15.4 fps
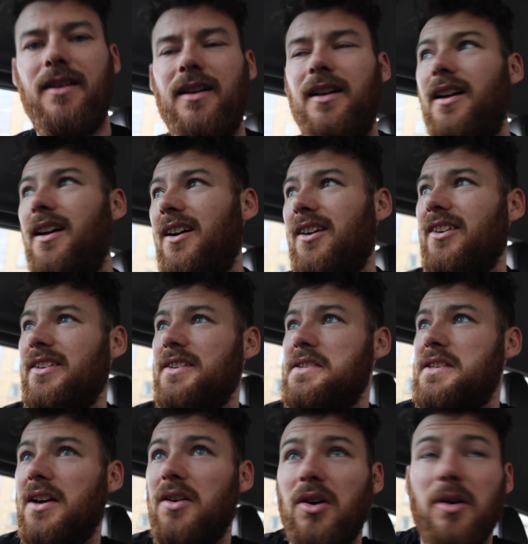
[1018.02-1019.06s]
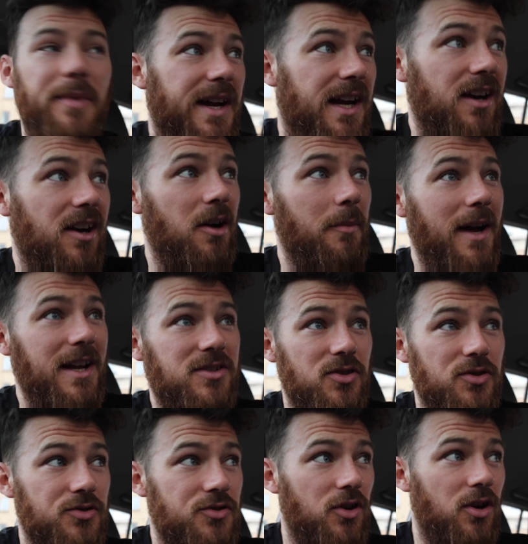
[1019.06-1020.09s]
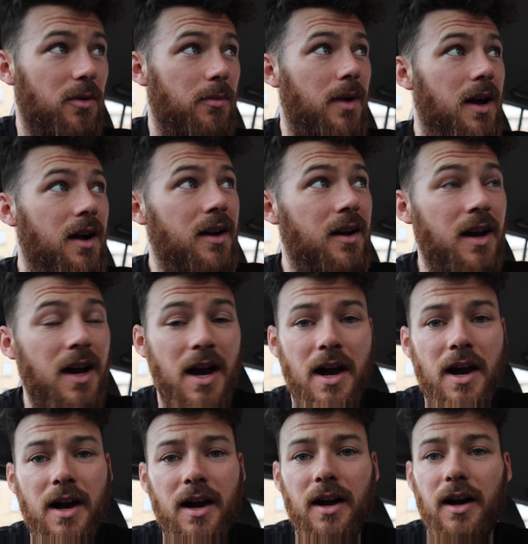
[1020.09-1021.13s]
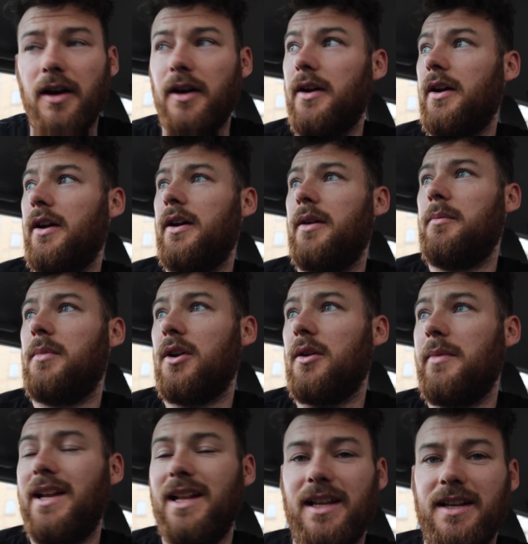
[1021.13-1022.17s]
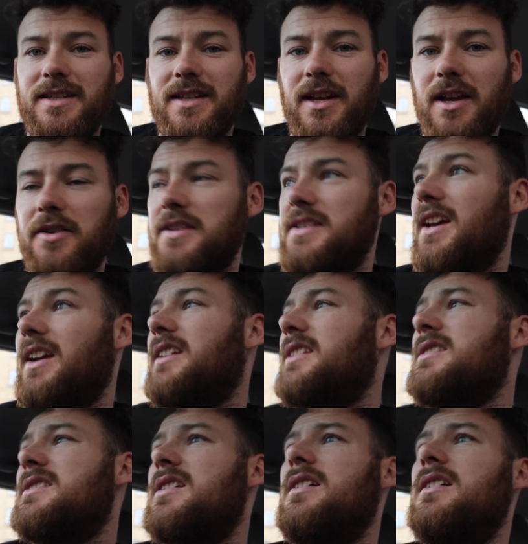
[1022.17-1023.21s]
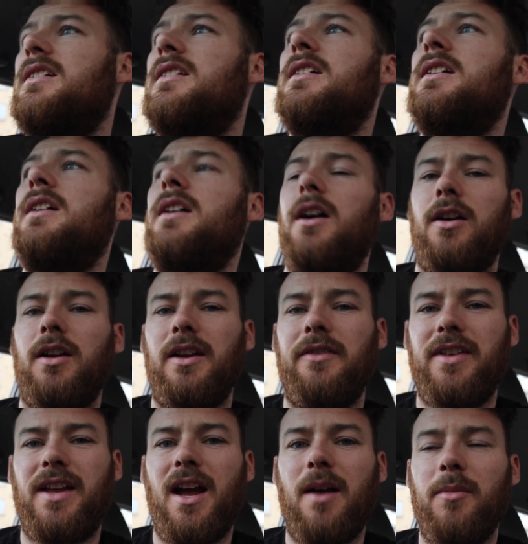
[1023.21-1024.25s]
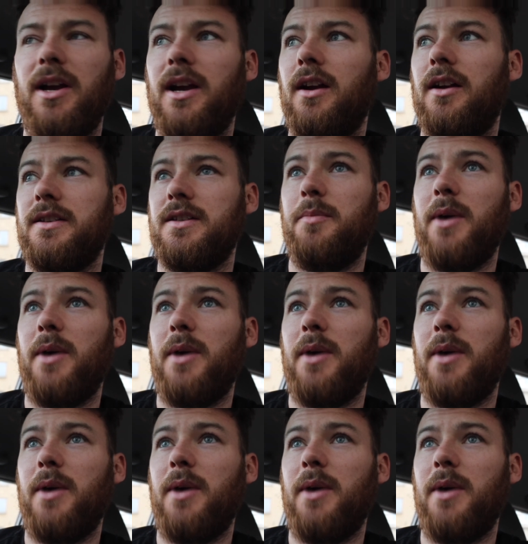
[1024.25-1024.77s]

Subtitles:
Alright, so I'm here, I'm at Dundrum. I'm gonna meet Alyssa now in a second. I'm gonna leave the camera here because the